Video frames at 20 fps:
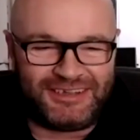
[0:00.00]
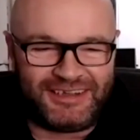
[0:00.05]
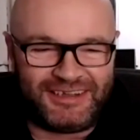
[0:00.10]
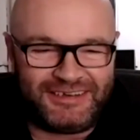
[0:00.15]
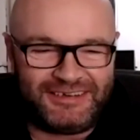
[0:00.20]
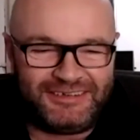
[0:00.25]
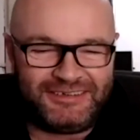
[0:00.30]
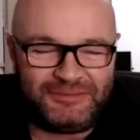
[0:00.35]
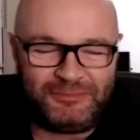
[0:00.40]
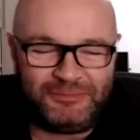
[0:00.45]
I
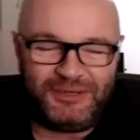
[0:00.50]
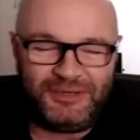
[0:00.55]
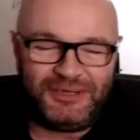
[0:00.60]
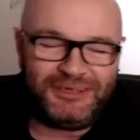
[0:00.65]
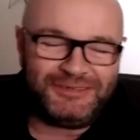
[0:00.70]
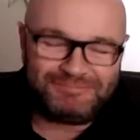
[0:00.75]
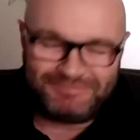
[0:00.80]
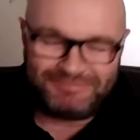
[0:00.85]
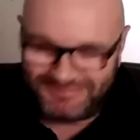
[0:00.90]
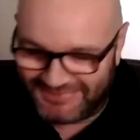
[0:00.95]

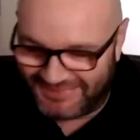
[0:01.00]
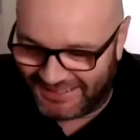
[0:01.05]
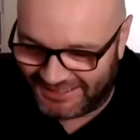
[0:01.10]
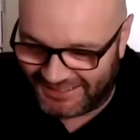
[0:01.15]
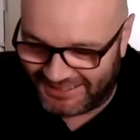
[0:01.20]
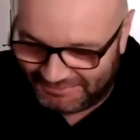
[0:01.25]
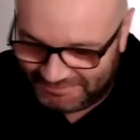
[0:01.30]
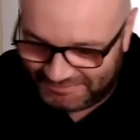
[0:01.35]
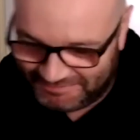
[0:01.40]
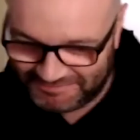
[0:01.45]

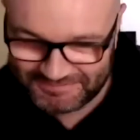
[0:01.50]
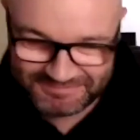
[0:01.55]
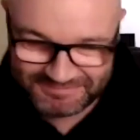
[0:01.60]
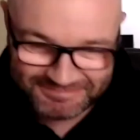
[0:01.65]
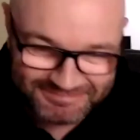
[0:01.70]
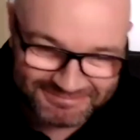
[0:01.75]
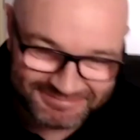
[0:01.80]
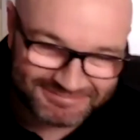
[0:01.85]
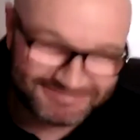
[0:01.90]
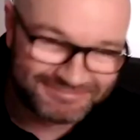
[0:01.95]
knew what you were
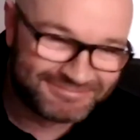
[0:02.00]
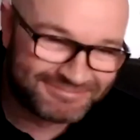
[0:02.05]
trying